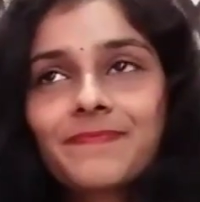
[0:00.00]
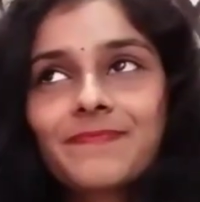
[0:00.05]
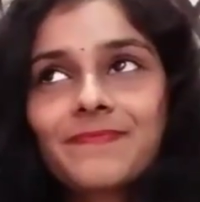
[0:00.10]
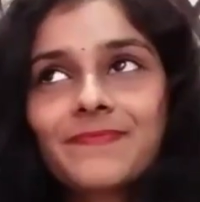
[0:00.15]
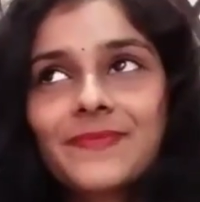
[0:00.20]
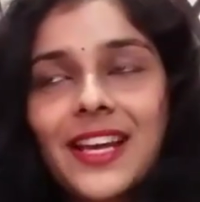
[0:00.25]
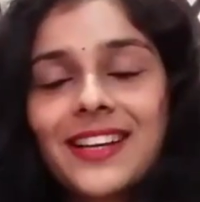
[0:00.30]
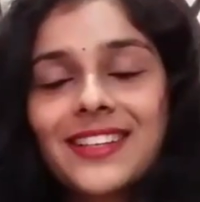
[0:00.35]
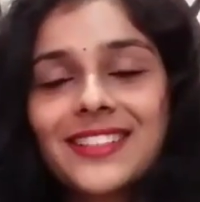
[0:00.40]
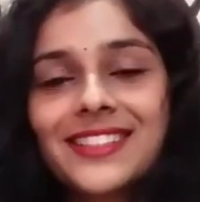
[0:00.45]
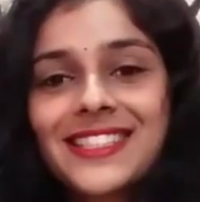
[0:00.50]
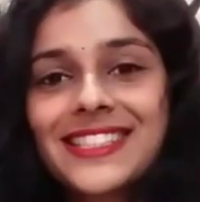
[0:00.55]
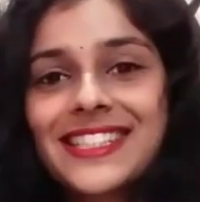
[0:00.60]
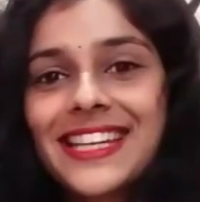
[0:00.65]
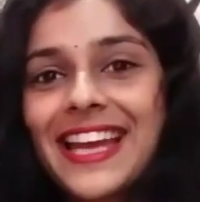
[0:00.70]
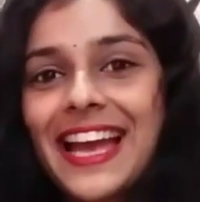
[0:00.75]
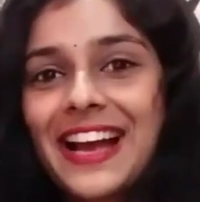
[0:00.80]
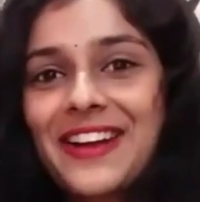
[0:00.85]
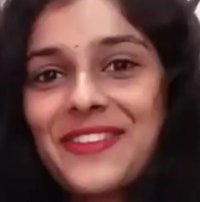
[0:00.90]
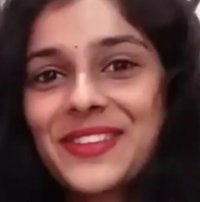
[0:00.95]
Yeah,
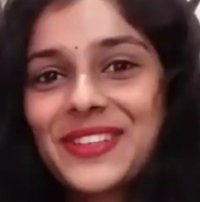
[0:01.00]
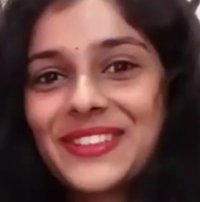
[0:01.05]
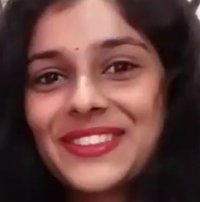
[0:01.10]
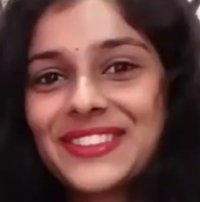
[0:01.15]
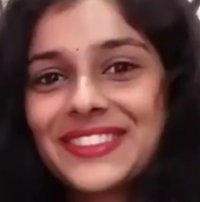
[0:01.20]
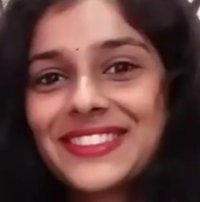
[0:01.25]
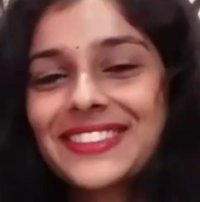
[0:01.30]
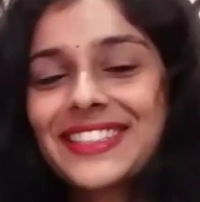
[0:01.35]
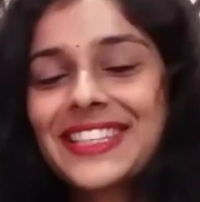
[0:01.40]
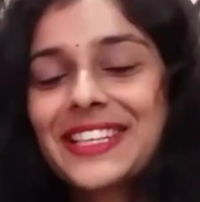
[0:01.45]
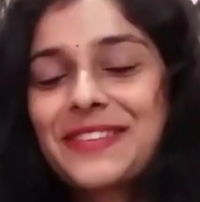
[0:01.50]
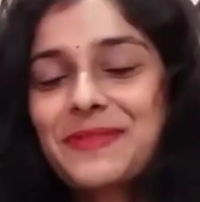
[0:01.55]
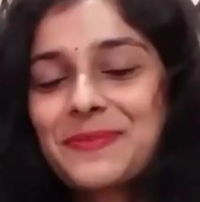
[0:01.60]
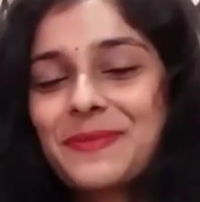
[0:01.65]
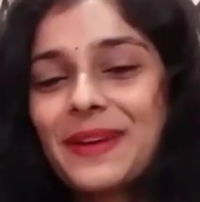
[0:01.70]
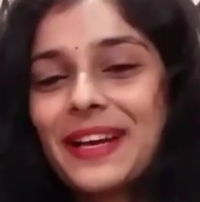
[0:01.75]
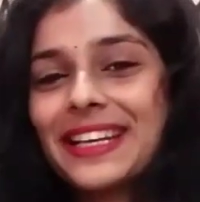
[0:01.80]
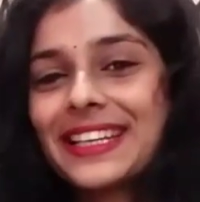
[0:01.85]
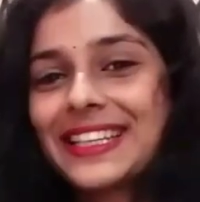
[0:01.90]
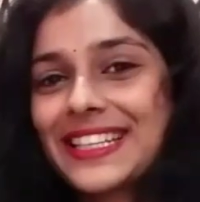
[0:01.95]
stay happy also. Keep
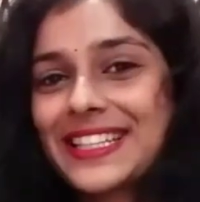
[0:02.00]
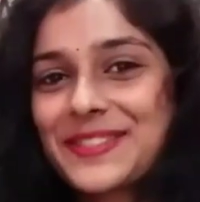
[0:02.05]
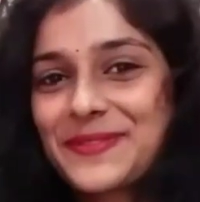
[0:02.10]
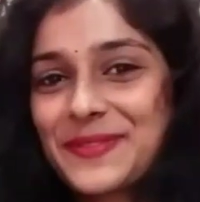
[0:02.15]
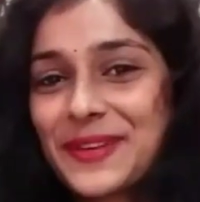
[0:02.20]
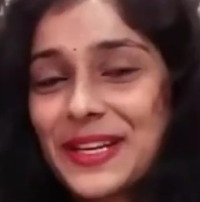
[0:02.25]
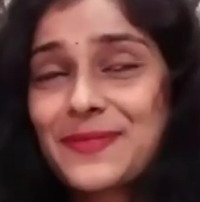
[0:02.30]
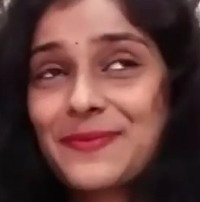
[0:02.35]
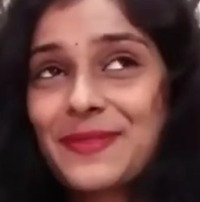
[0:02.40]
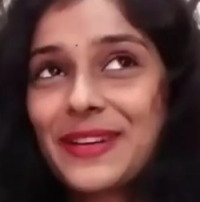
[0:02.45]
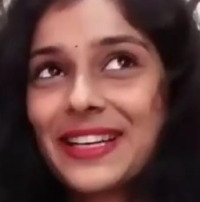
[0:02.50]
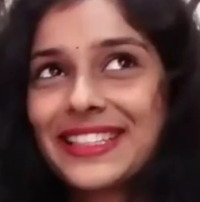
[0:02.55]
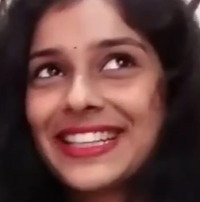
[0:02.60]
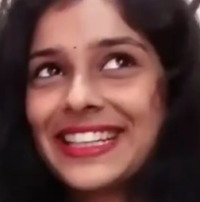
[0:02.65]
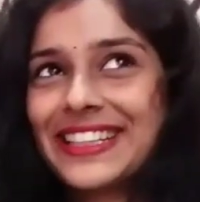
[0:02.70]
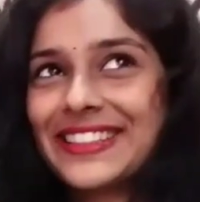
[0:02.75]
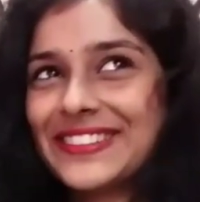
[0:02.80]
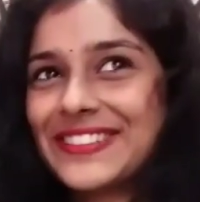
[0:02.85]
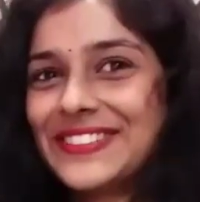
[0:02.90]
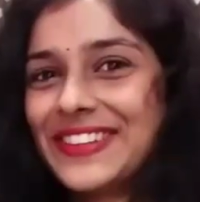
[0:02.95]
smiling and spread smiles.
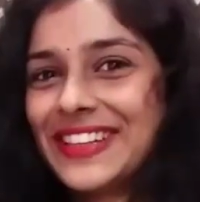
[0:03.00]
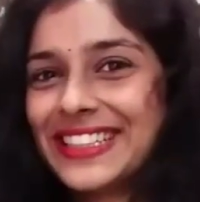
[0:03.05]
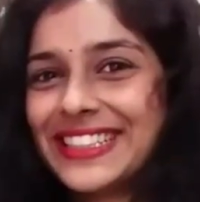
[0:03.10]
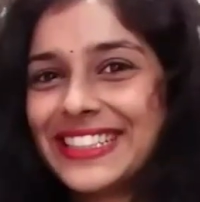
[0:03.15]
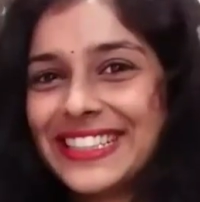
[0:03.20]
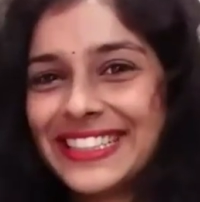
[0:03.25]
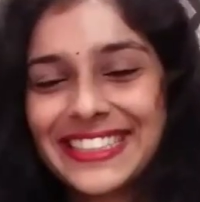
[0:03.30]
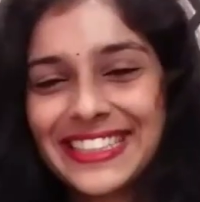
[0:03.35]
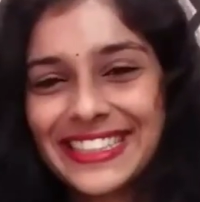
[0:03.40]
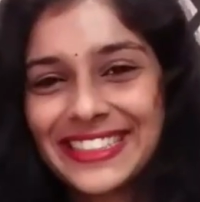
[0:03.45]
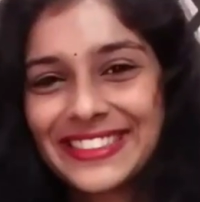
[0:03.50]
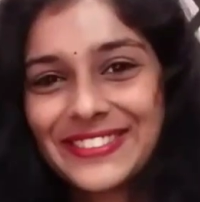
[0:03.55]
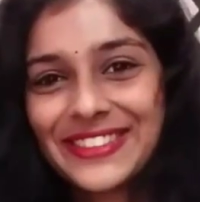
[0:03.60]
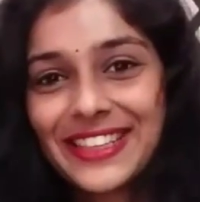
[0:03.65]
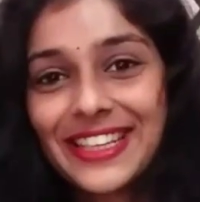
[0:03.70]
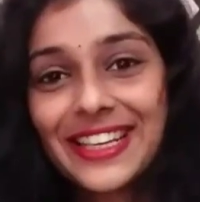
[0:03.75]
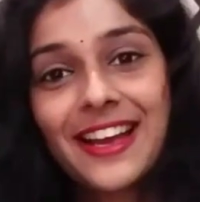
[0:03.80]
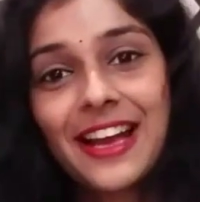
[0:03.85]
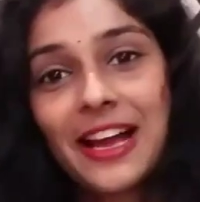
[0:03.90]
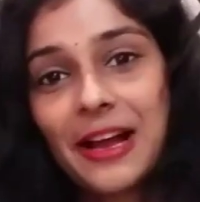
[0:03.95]
I don't know why did I say it
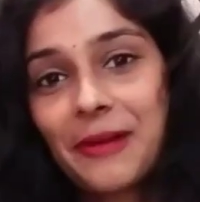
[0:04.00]
today.